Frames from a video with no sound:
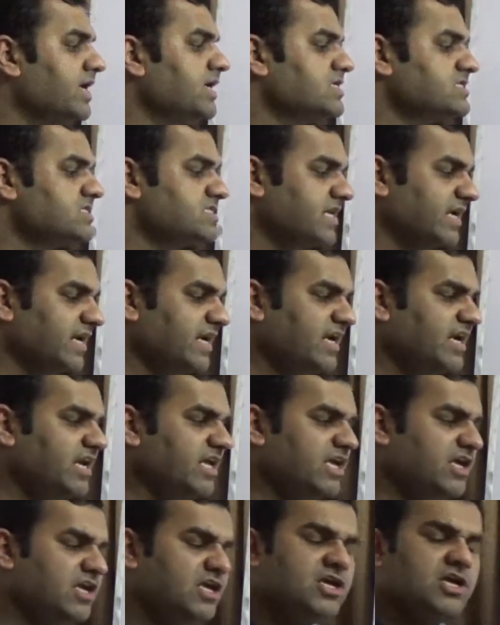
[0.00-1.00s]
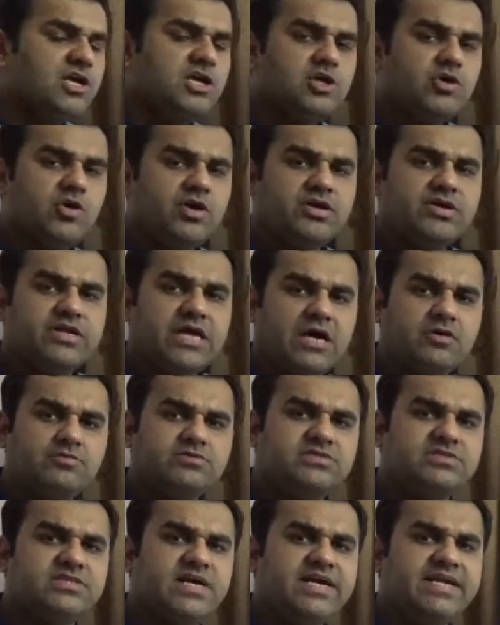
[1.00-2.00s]
Secondly, your
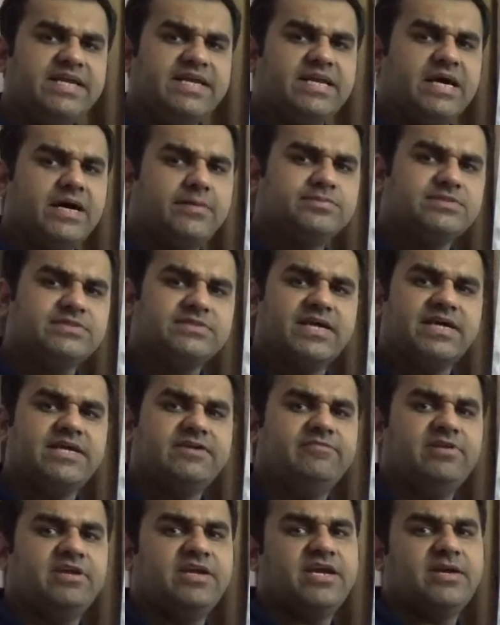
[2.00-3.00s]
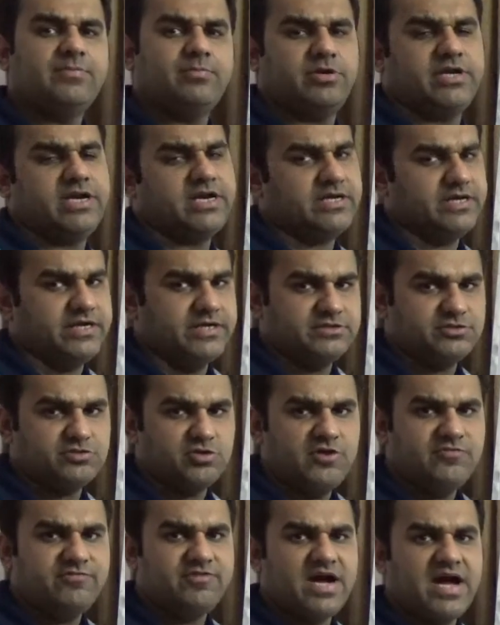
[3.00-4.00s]
downside and upside will get protected. So
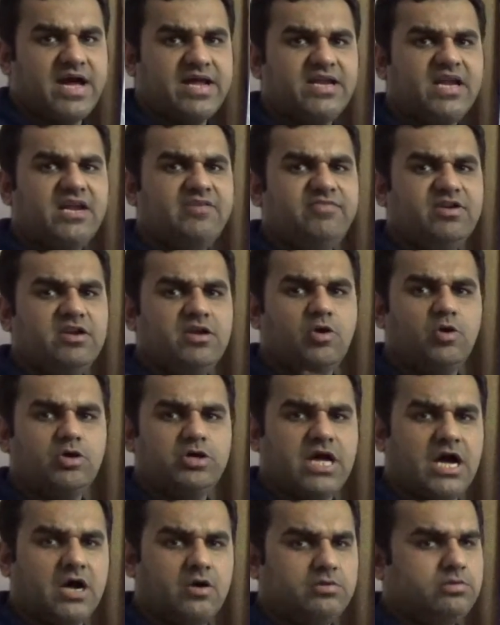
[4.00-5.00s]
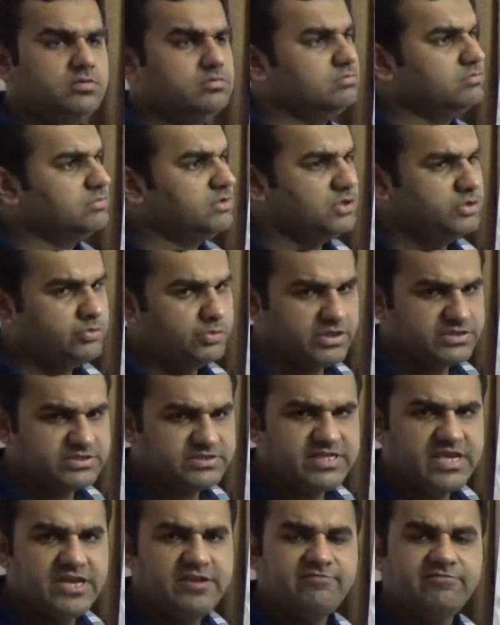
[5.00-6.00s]
if INR will go down, you are
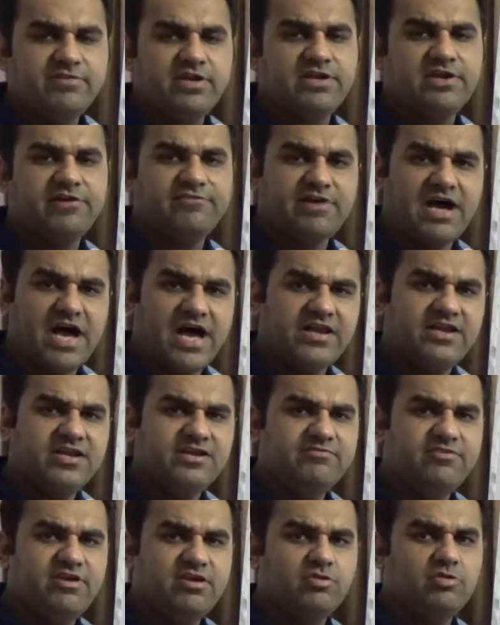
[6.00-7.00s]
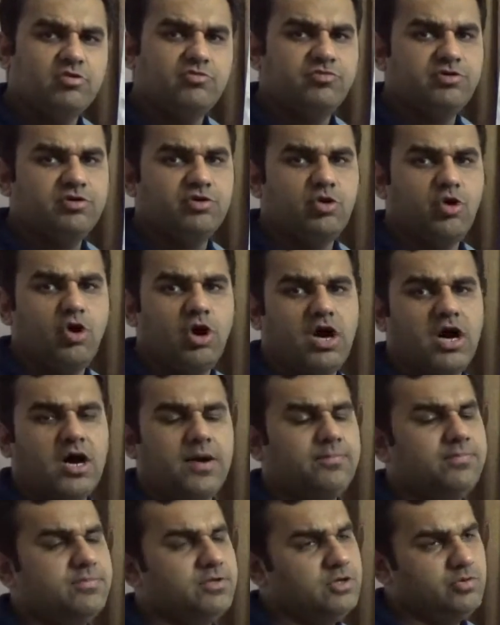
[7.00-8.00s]
safe. If INR would go
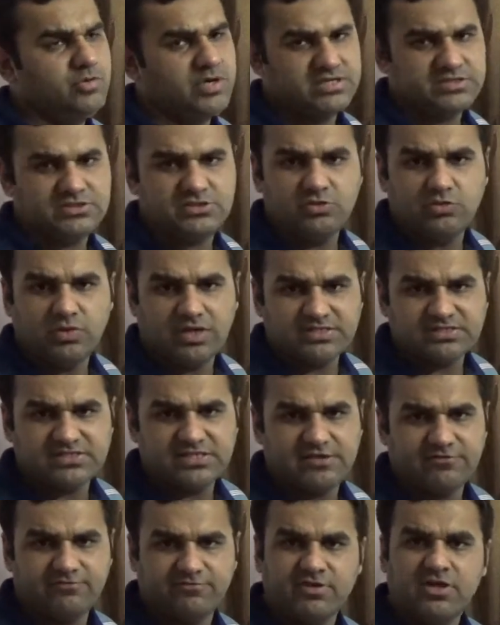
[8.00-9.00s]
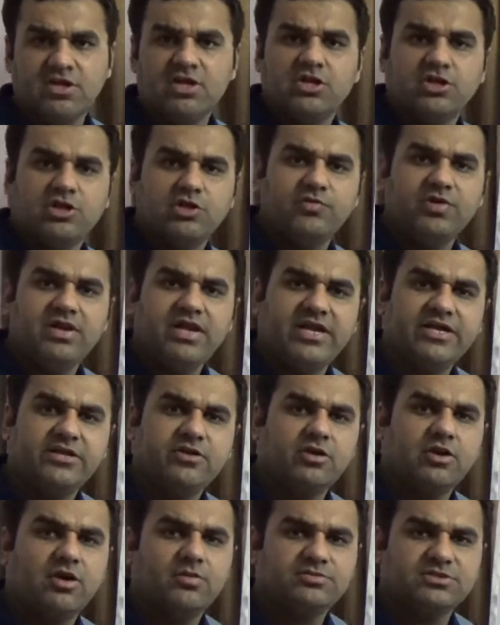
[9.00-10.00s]
up, you are safe. You will let
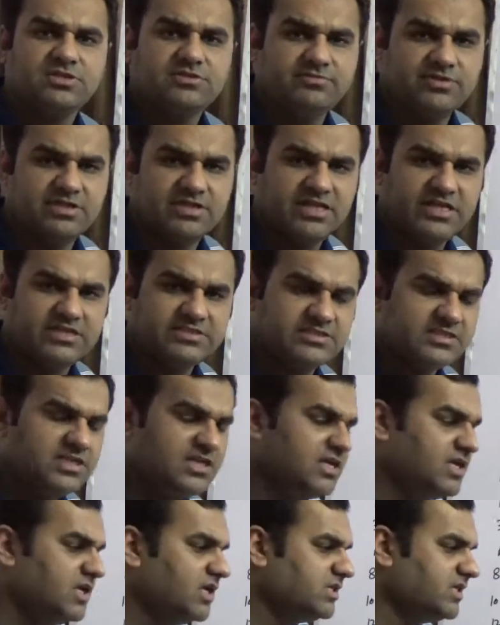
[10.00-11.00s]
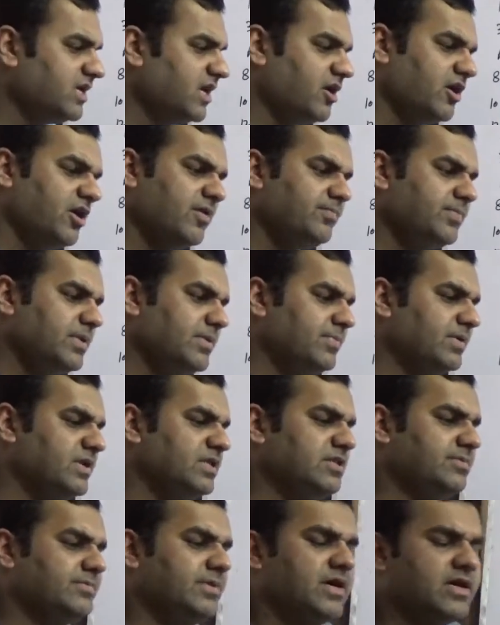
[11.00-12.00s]
your option worthless. There are a lot of people
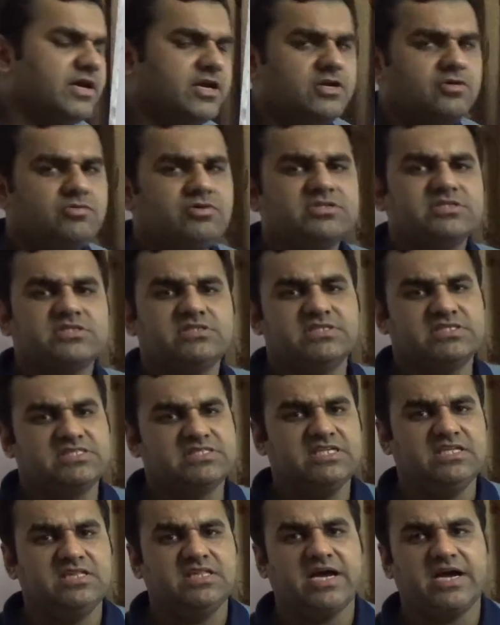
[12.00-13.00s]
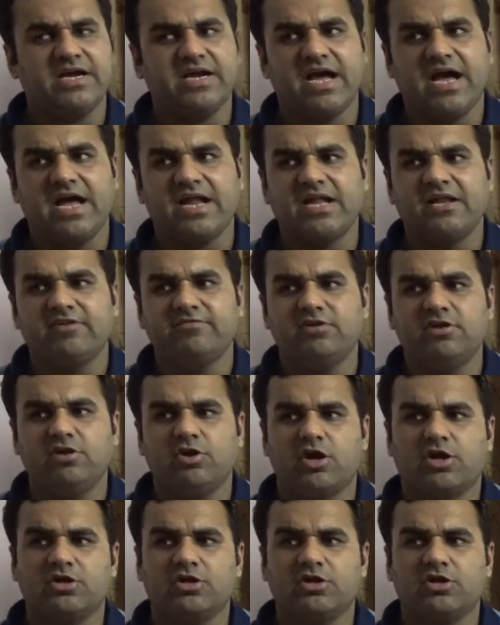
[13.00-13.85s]
in the market who are suggesting that INR will